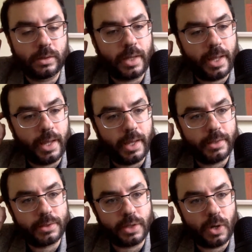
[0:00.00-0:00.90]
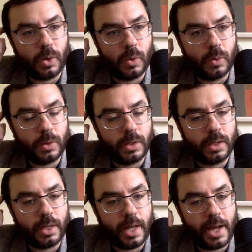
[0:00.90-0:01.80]
And so
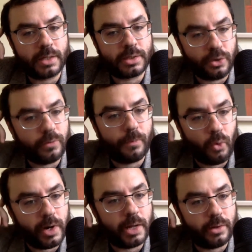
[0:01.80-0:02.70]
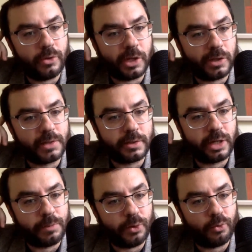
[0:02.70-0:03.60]
at a certain point, I do think that's
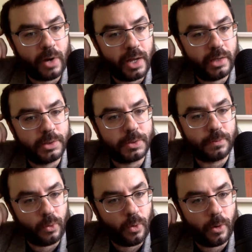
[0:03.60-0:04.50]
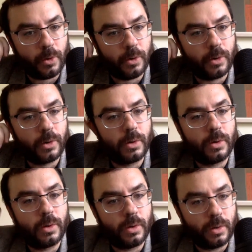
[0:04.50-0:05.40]
going to be raised more
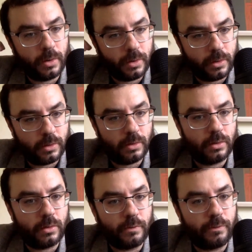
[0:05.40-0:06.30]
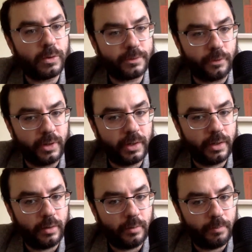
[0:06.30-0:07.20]
forcefully
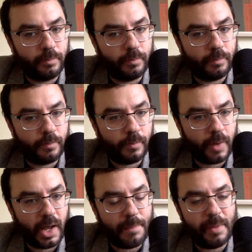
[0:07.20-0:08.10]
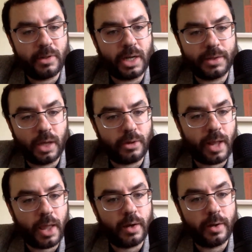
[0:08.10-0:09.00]
by maybe not the other
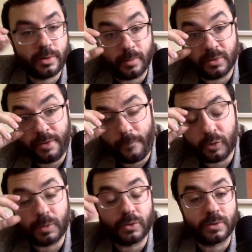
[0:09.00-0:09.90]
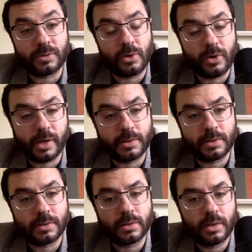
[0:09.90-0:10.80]
candidates themselves, but their
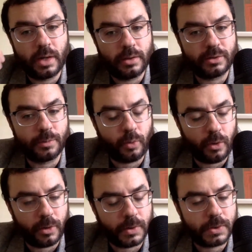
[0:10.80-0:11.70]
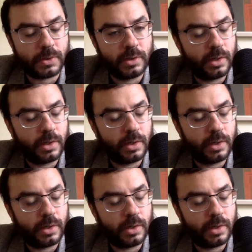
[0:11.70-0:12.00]
surrogates and their supporters.